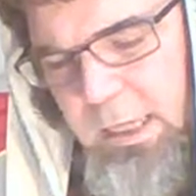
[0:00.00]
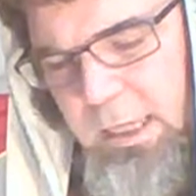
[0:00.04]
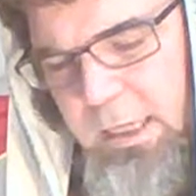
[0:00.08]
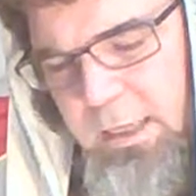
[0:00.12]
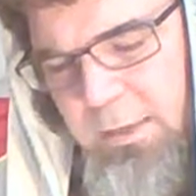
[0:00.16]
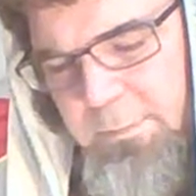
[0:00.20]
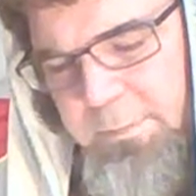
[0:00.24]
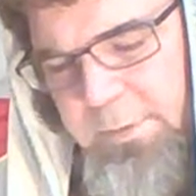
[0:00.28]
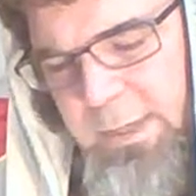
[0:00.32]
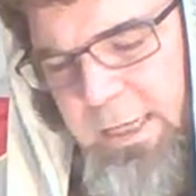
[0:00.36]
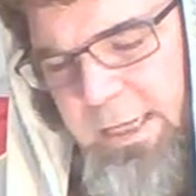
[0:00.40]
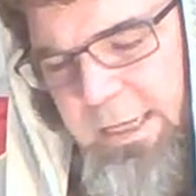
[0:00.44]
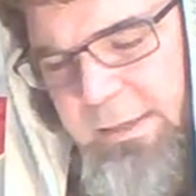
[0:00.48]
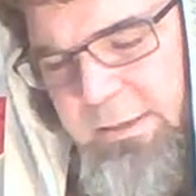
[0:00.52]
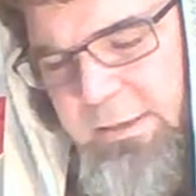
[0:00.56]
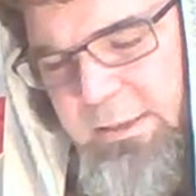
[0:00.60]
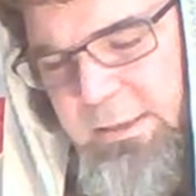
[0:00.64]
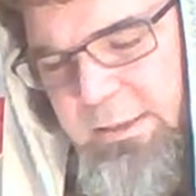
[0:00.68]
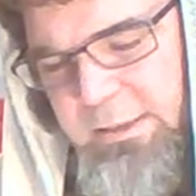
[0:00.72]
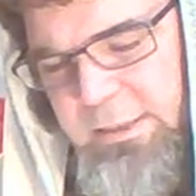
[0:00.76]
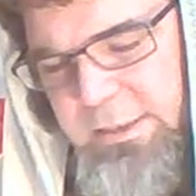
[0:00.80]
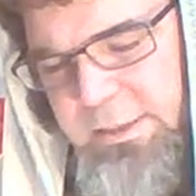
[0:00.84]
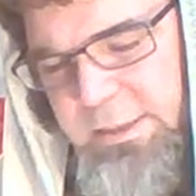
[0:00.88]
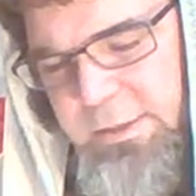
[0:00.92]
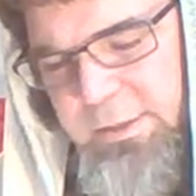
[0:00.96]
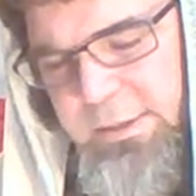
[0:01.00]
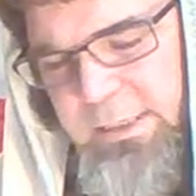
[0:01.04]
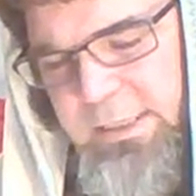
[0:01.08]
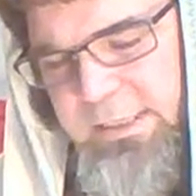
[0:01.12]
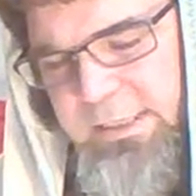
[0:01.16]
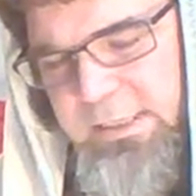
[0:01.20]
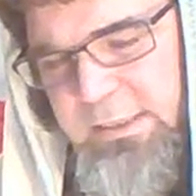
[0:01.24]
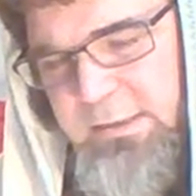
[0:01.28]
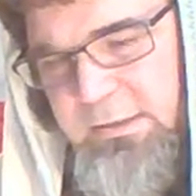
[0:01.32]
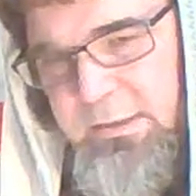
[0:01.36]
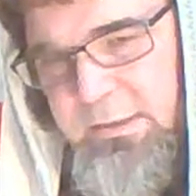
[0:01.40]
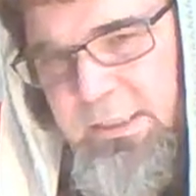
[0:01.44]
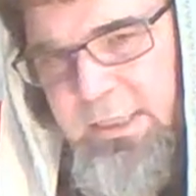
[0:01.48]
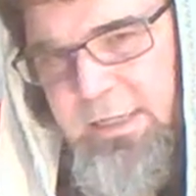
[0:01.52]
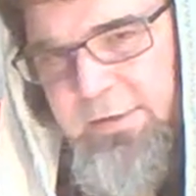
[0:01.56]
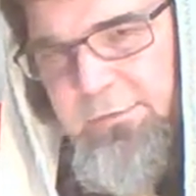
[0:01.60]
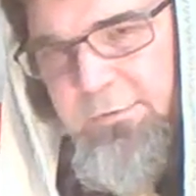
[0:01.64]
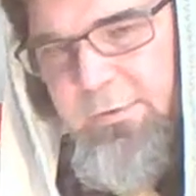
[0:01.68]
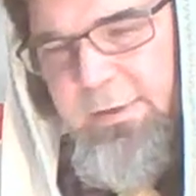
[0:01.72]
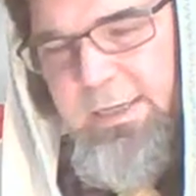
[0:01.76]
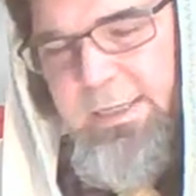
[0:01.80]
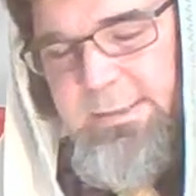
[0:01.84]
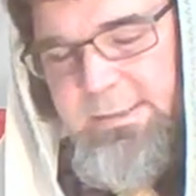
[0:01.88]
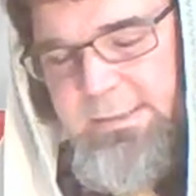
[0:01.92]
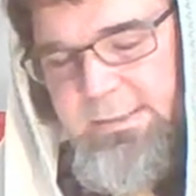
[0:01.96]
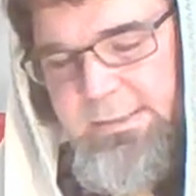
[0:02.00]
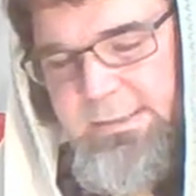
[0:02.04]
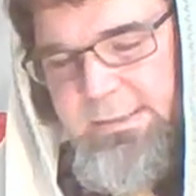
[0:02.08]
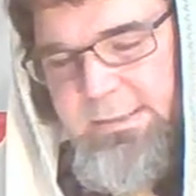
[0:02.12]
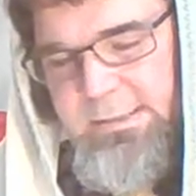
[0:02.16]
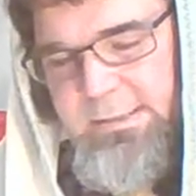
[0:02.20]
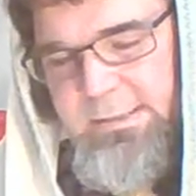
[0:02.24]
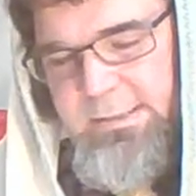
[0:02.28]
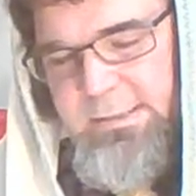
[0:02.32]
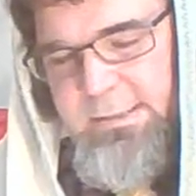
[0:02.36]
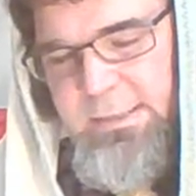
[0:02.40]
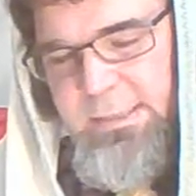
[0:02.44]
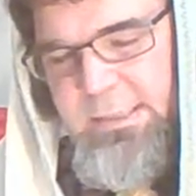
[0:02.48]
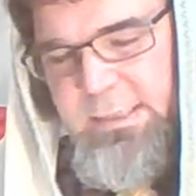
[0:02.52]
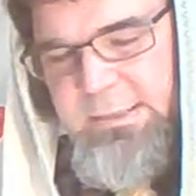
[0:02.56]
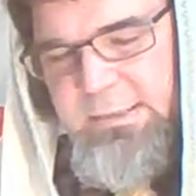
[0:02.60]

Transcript: up into the deliverance.